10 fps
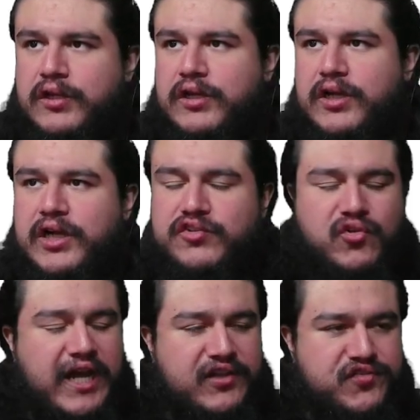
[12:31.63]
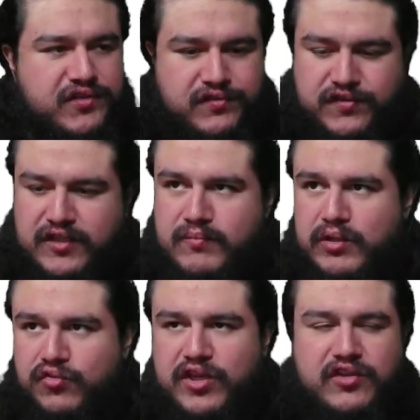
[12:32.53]
So accents in
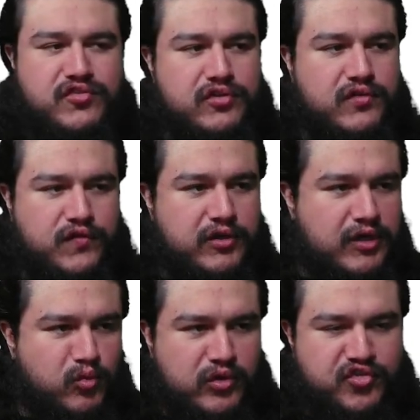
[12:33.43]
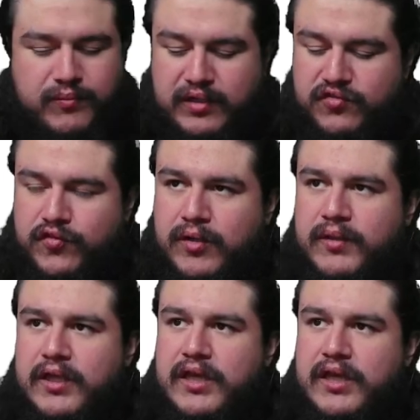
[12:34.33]
music is not to figure out where somebody's from,